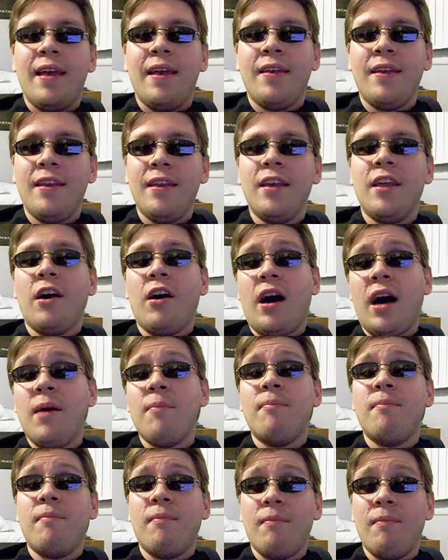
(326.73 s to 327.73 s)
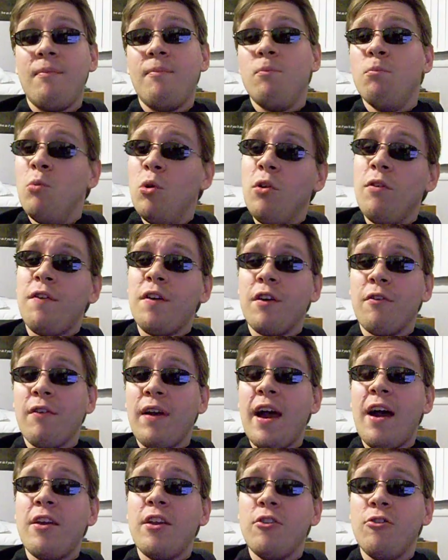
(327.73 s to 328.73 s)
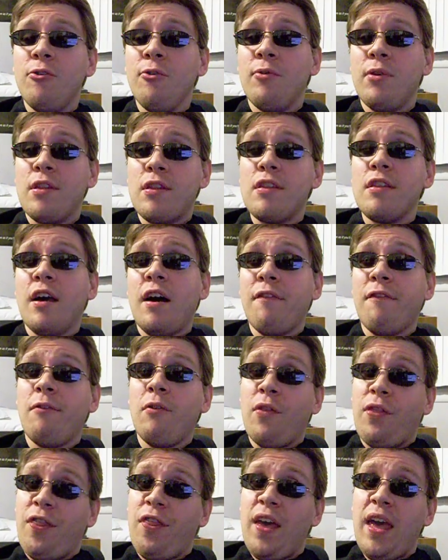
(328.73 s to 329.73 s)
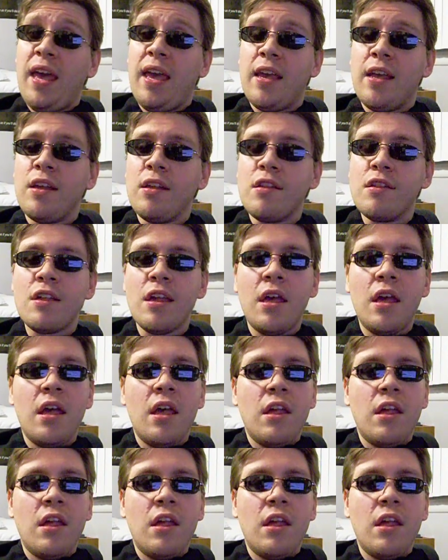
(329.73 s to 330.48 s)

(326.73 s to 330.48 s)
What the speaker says: I'm moving around and doing stuff with things.